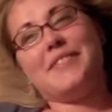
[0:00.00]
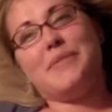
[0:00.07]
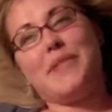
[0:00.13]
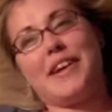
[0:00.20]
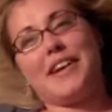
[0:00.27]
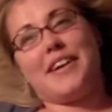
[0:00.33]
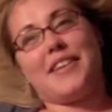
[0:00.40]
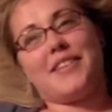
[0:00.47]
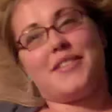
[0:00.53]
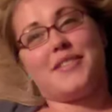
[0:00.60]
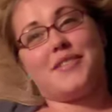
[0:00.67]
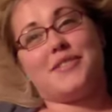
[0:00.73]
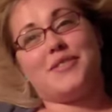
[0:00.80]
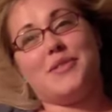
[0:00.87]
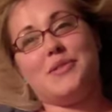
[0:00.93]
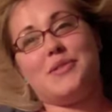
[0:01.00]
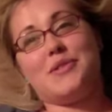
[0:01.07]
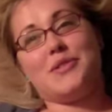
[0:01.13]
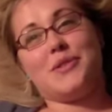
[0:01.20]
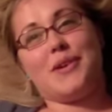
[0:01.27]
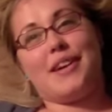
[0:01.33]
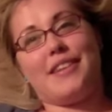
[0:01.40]
Because there's two
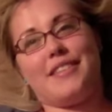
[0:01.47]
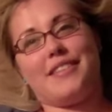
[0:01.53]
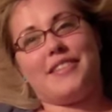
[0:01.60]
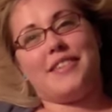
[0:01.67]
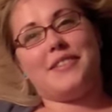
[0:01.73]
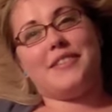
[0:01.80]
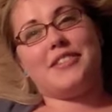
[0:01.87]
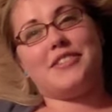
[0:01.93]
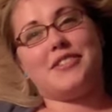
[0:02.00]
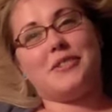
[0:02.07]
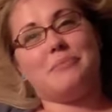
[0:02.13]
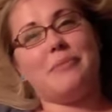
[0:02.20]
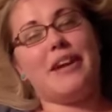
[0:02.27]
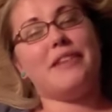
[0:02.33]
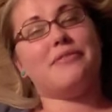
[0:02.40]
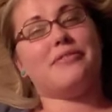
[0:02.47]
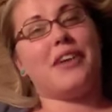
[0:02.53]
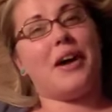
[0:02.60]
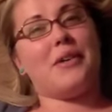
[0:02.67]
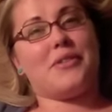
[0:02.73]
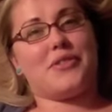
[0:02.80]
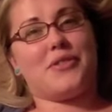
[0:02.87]
stories. The original
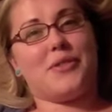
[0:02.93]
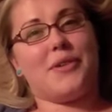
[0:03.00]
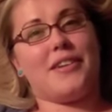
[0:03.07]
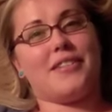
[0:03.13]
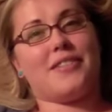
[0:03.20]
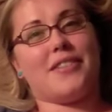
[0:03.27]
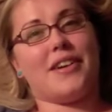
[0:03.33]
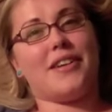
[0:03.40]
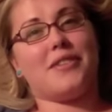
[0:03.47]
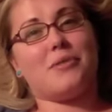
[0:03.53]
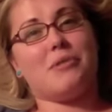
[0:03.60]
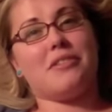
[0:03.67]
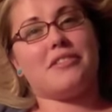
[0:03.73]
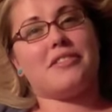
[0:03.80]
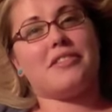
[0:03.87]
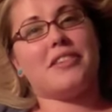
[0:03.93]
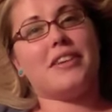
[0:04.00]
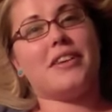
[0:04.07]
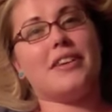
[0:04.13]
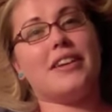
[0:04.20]
Mayflower story starts with